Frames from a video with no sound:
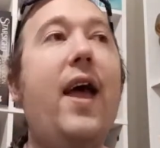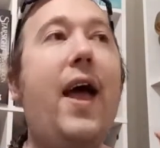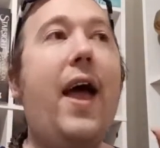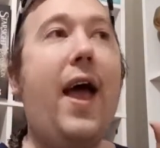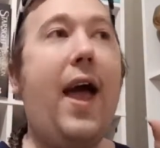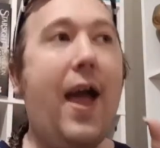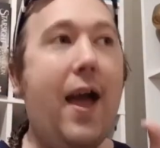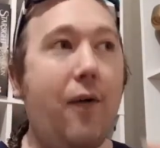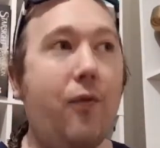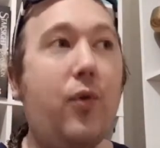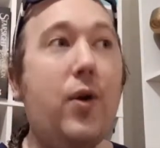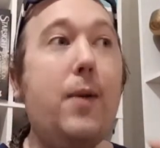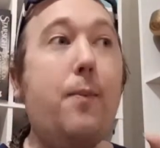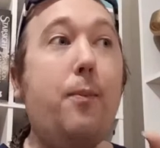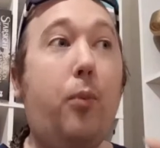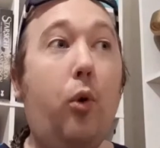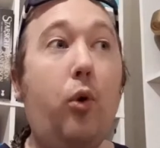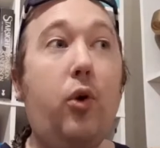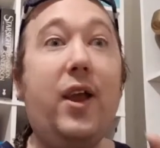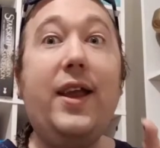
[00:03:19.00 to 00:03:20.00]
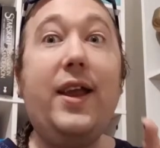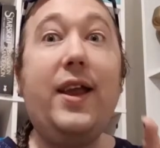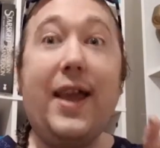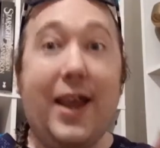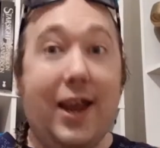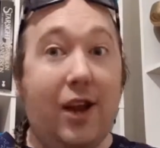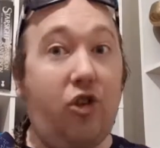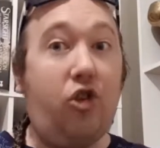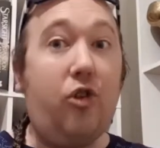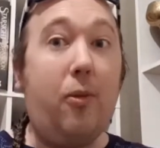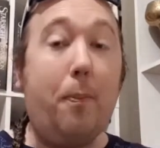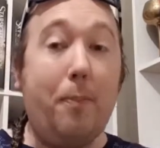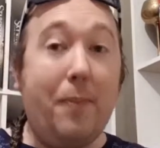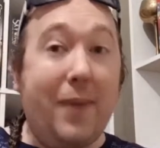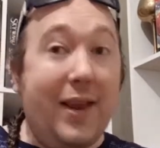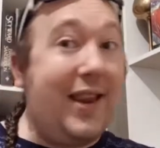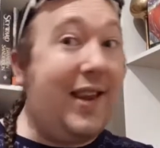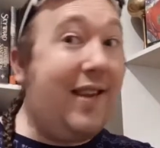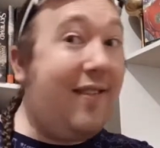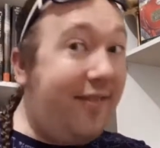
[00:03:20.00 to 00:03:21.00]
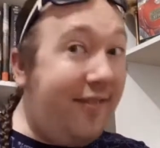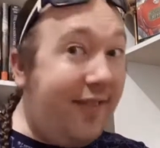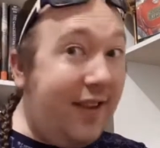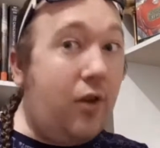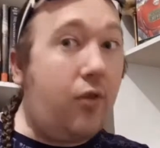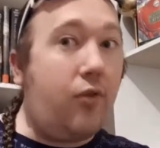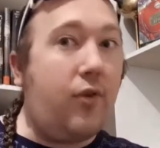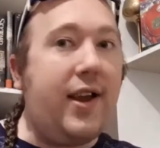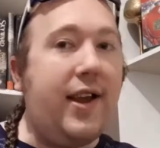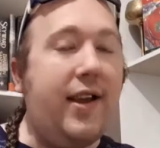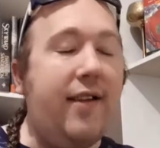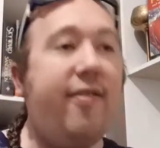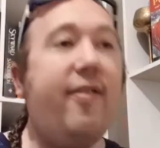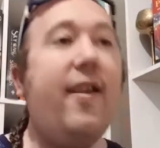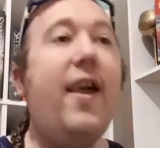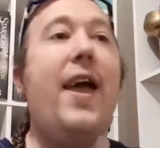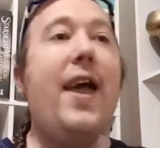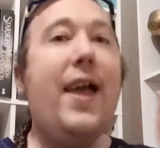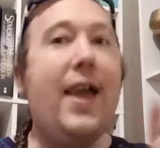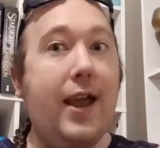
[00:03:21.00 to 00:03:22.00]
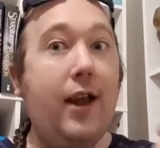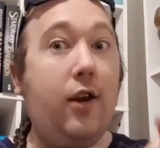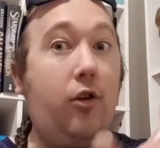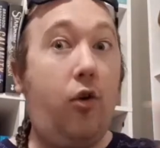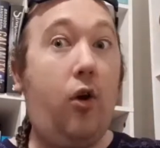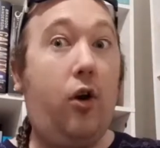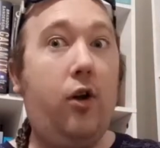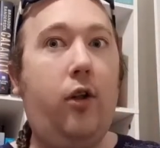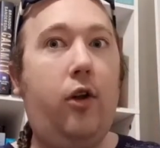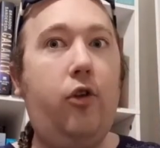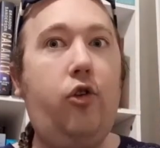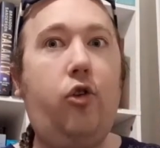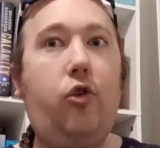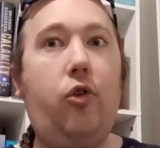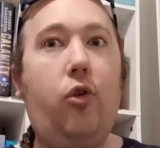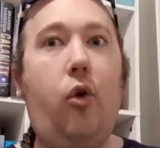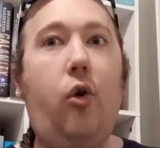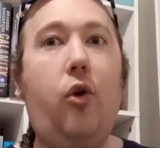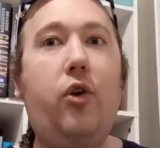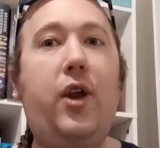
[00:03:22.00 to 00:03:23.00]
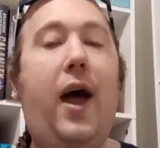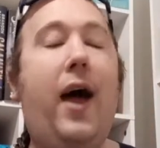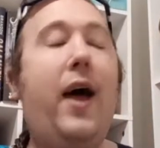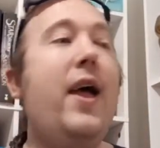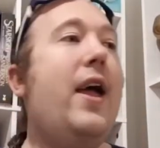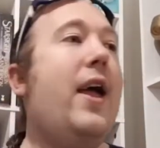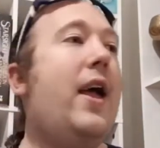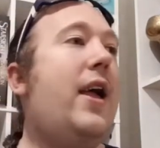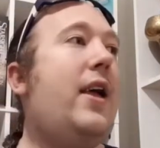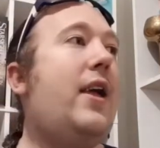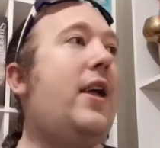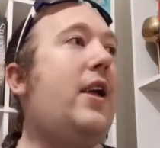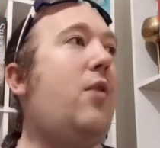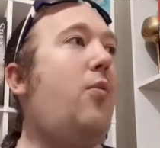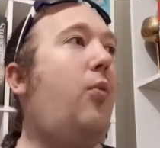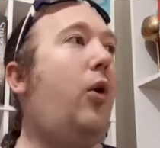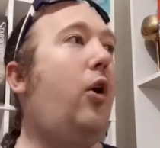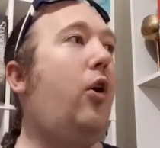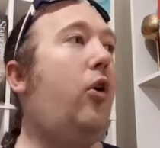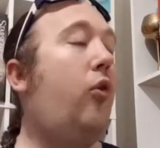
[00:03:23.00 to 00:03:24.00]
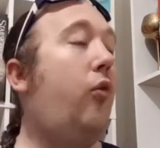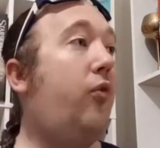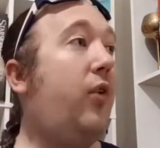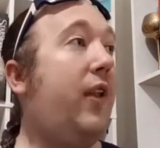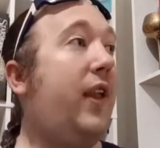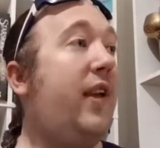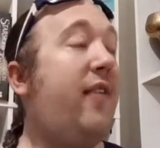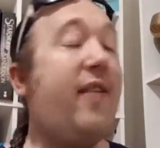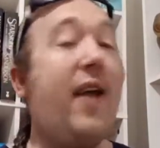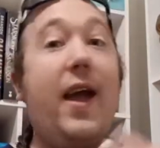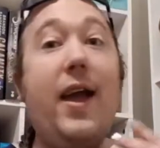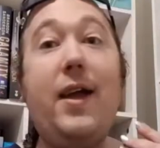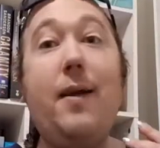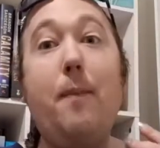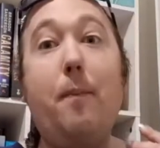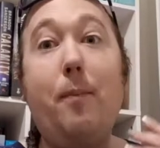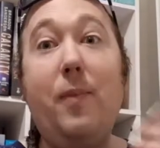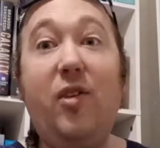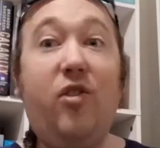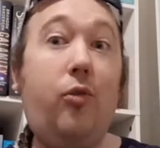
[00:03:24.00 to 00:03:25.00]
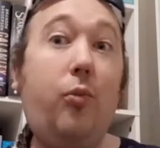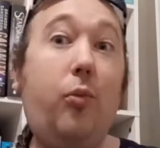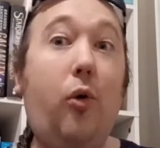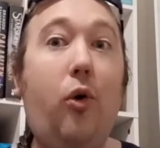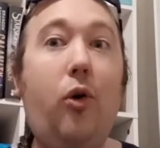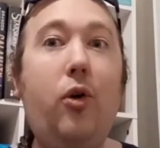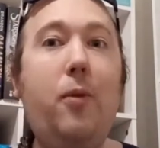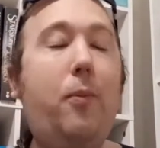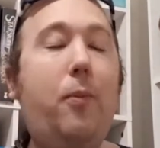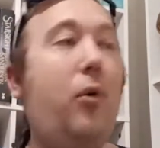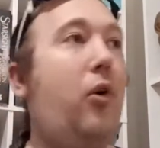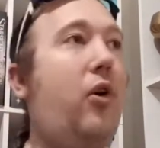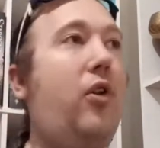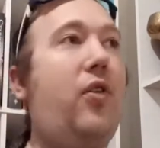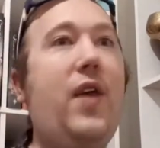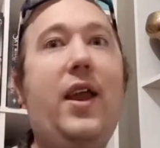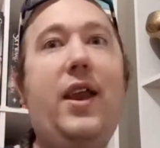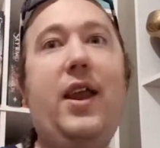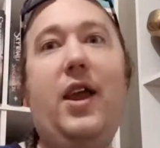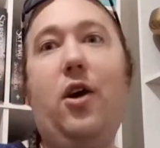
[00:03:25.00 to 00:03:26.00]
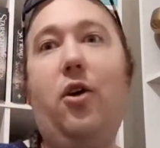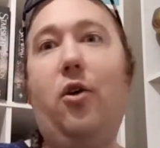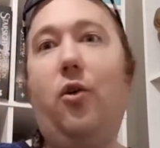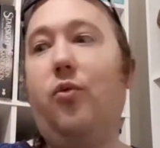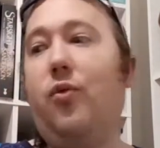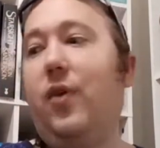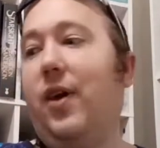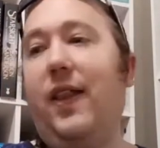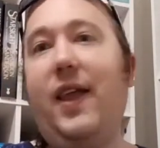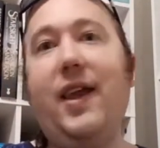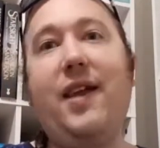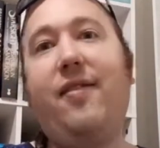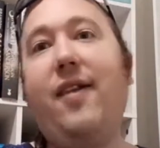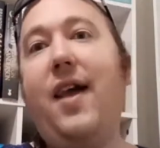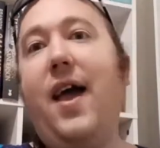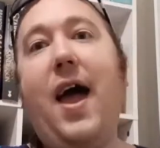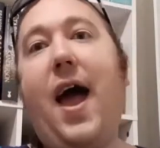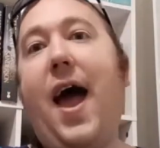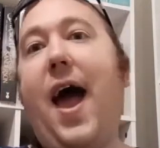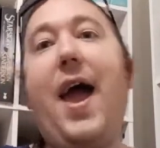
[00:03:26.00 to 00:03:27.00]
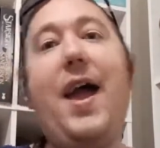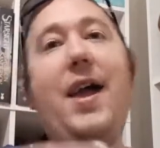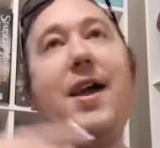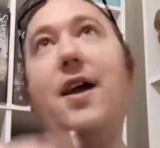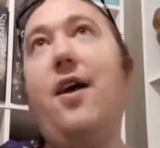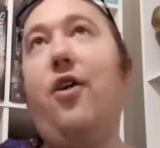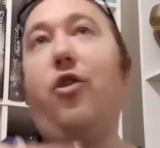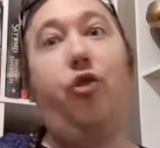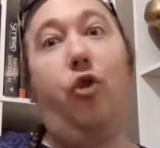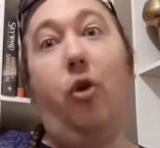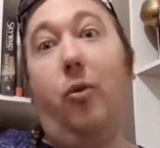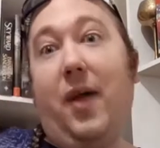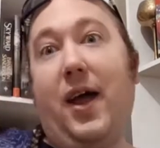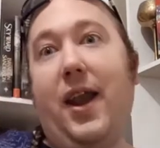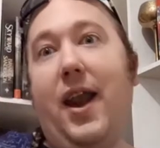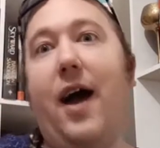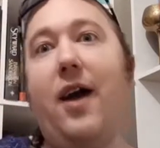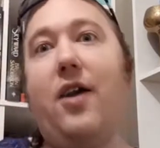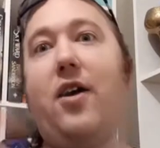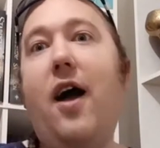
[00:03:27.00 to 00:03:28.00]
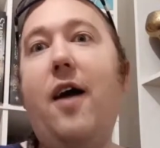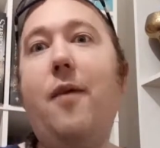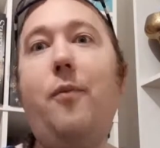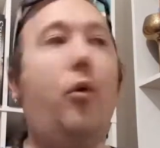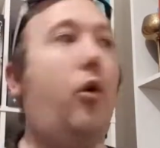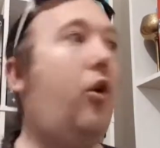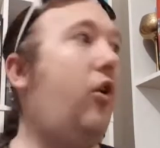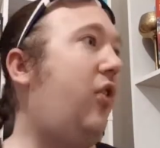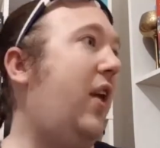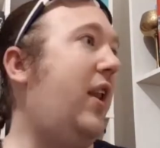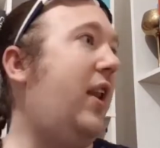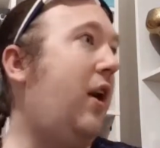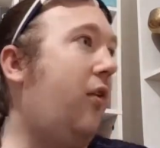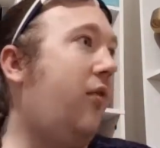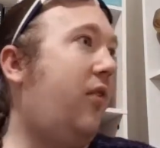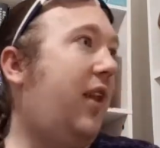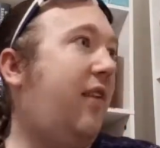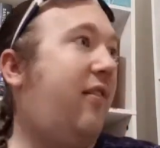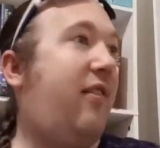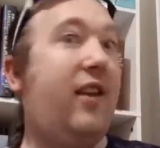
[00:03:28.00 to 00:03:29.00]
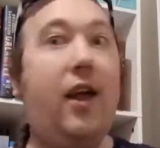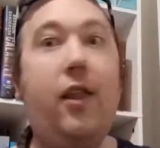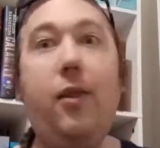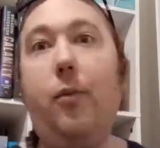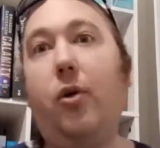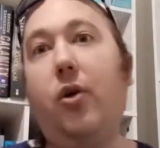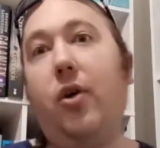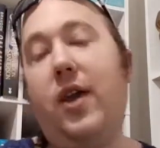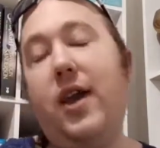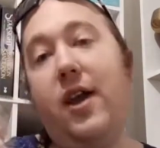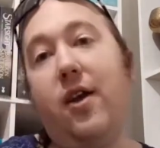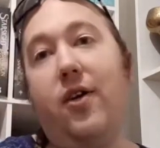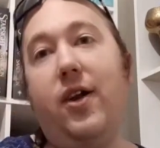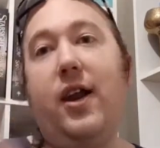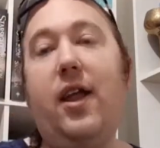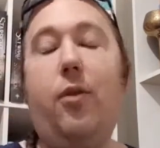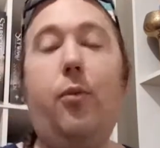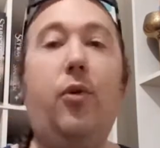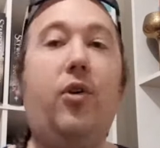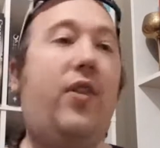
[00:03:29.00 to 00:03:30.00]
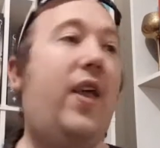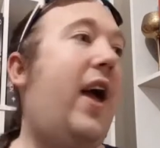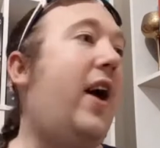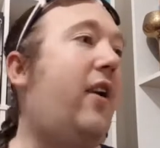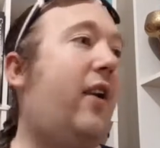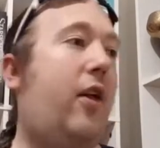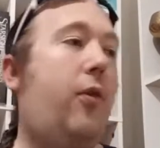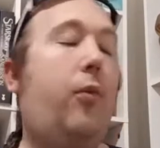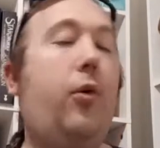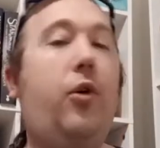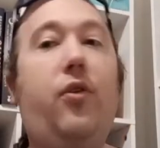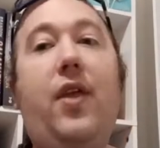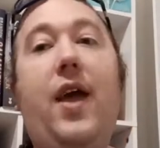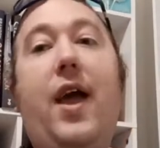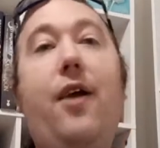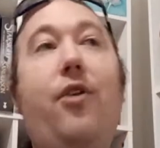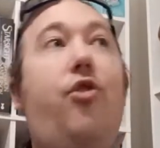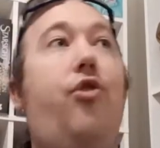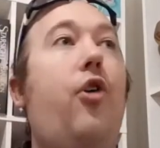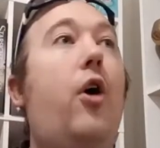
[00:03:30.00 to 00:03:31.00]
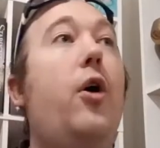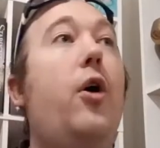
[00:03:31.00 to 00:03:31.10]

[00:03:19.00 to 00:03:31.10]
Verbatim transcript: every book in each mini series in chronological order. He will release a Mistborn book, then he'll release a Stormlight Archive book, then he'll release another book here, another book there, another book there. So